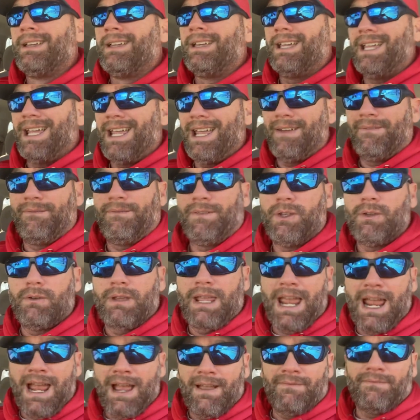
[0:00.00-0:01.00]
if you
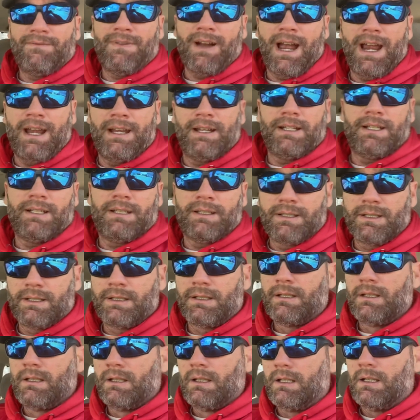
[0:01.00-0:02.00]
can find it,
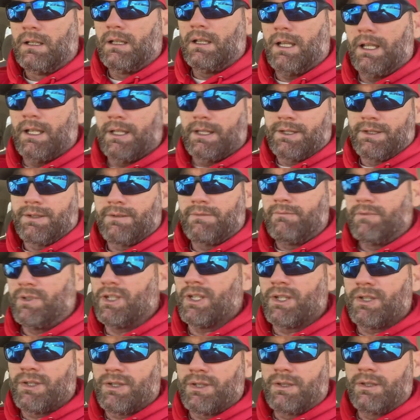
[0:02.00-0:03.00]
it's
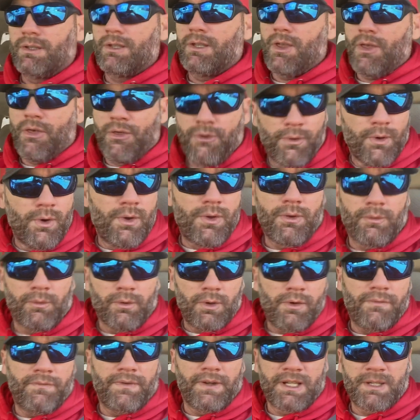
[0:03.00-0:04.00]
just through the
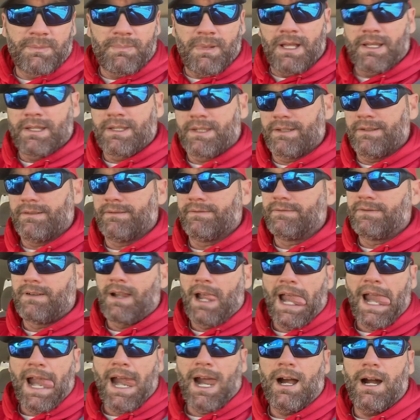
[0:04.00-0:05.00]
roof expensive.
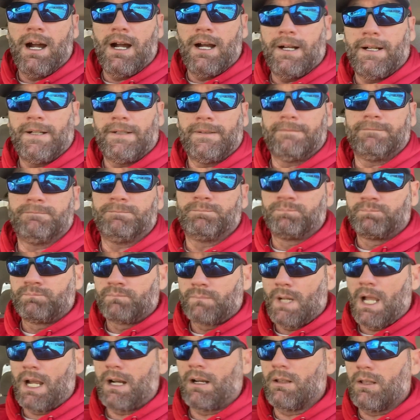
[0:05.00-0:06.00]

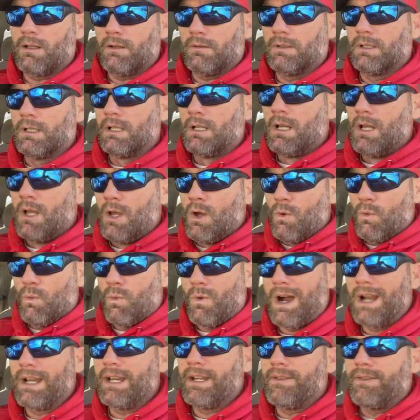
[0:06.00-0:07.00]
I don't know.
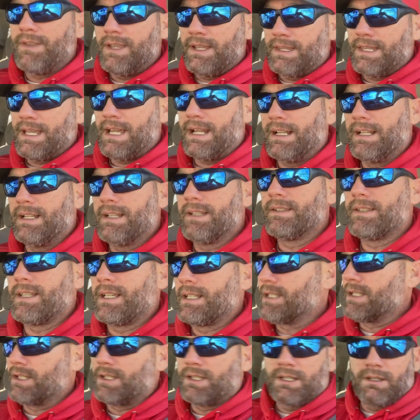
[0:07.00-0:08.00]
Why do you think that is?
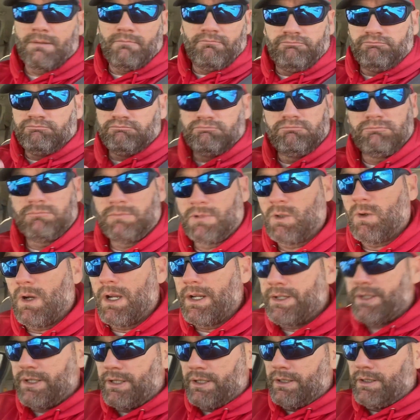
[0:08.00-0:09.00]
That's just a
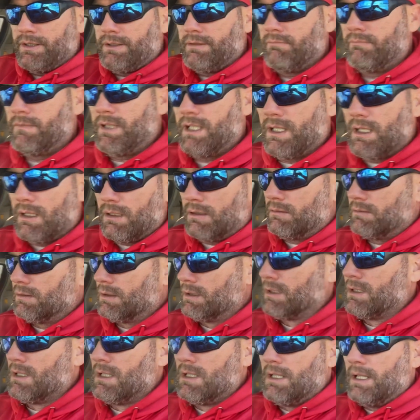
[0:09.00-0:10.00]
question, you know.
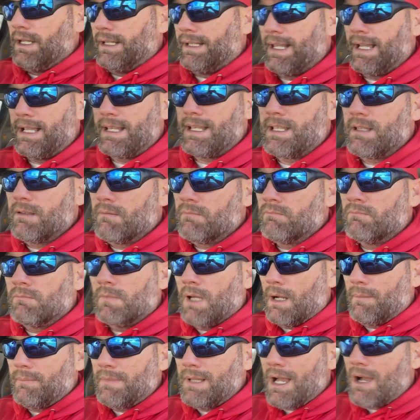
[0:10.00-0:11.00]
And
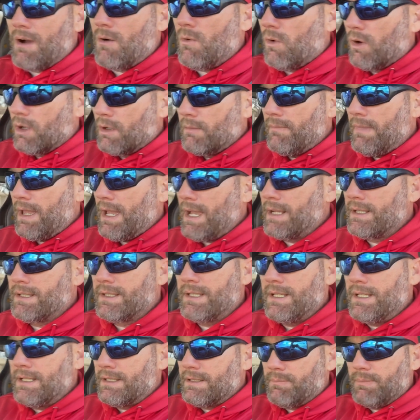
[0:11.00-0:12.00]
I'm not hoarding
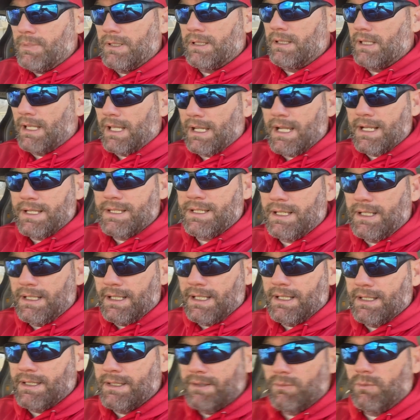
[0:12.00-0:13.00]
magazines, but like I said,
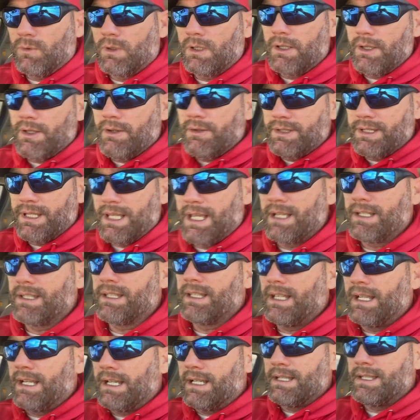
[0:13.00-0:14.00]
it's one of those things
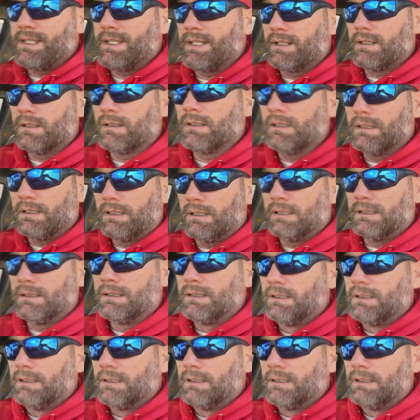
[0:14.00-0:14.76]
that I consider,